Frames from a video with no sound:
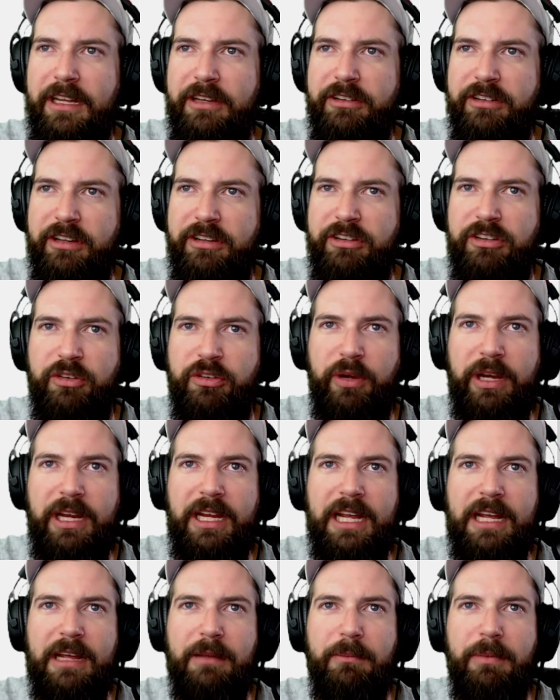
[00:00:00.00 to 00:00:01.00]
just shrink
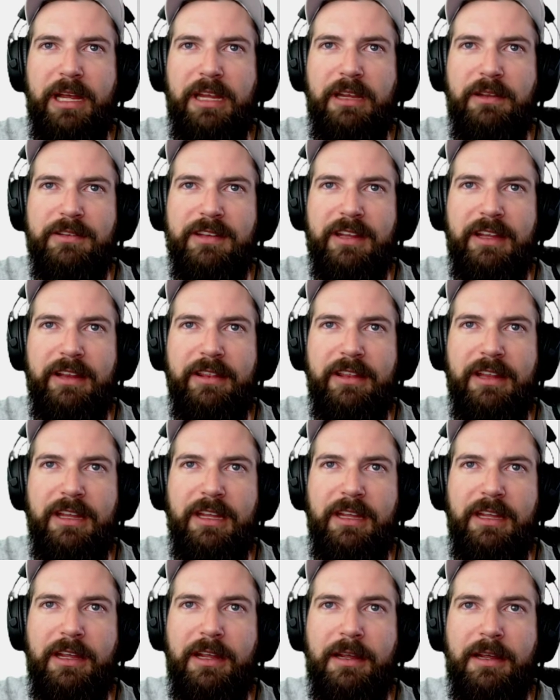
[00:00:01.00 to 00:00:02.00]
it by using
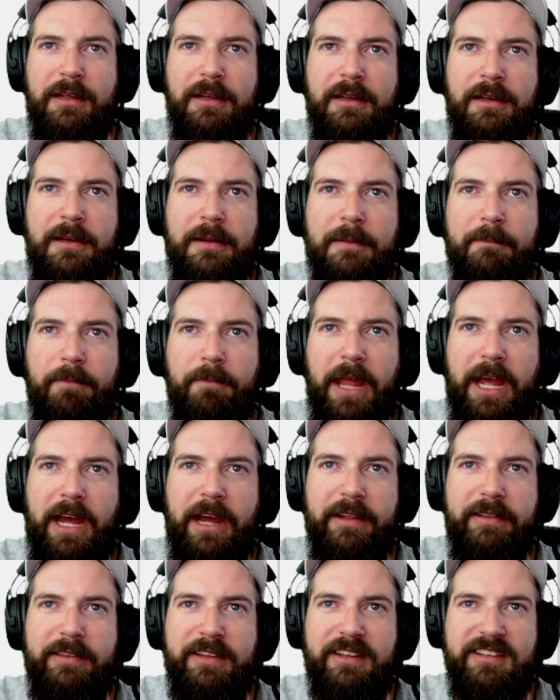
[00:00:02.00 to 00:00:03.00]
the
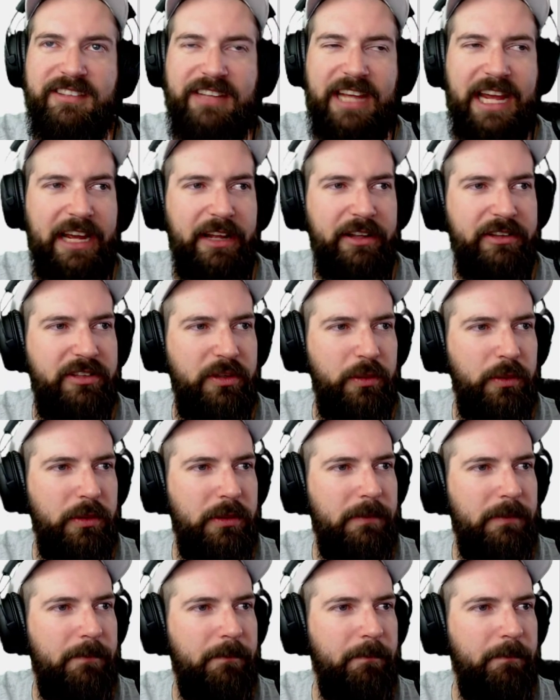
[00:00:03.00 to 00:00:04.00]
scale
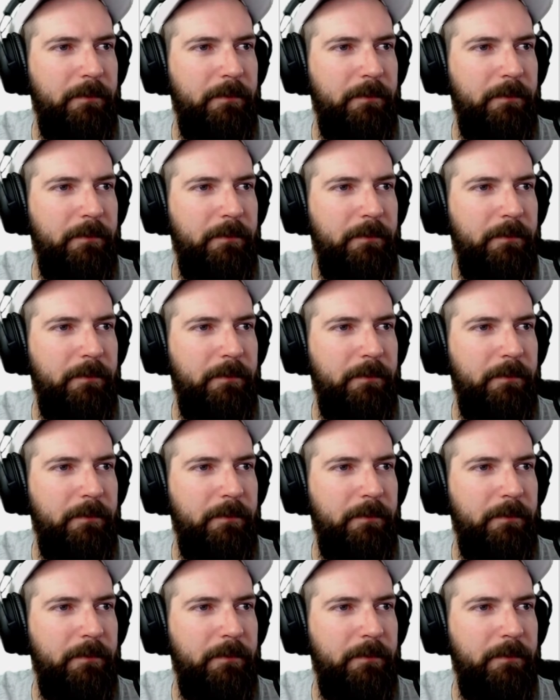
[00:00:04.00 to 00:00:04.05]
tool.